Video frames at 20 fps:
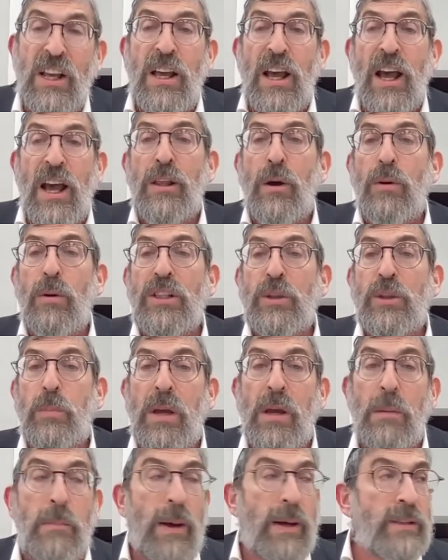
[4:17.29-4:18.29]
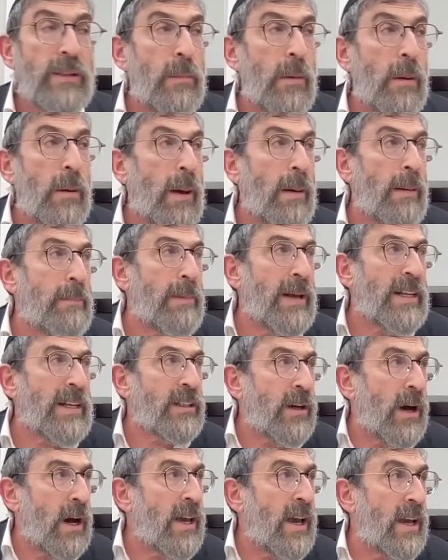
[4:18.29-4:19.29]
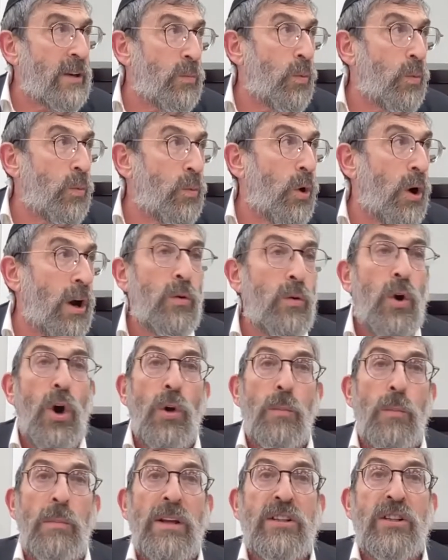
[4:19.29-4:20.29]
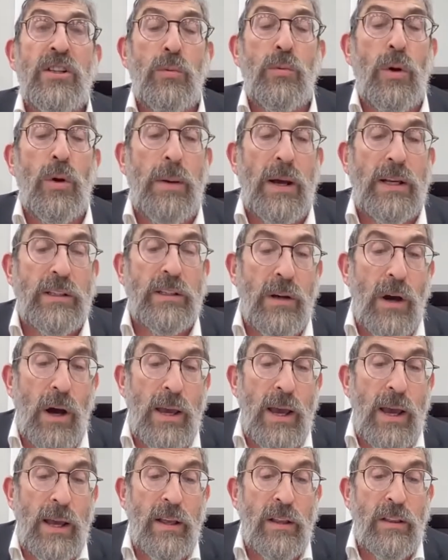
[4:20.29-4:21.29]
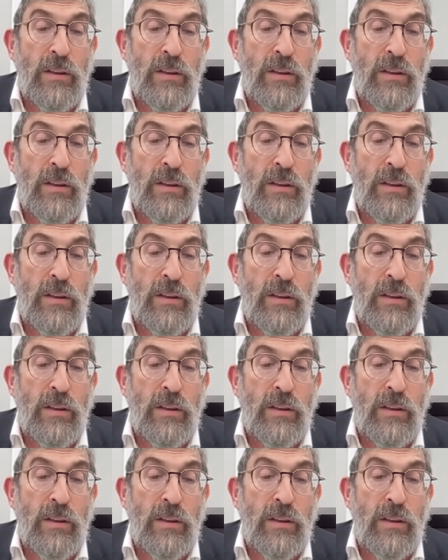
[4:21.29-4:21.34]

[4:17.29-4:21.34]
I know it's speaking bas koyin. Why you mentioned the word bas koyin?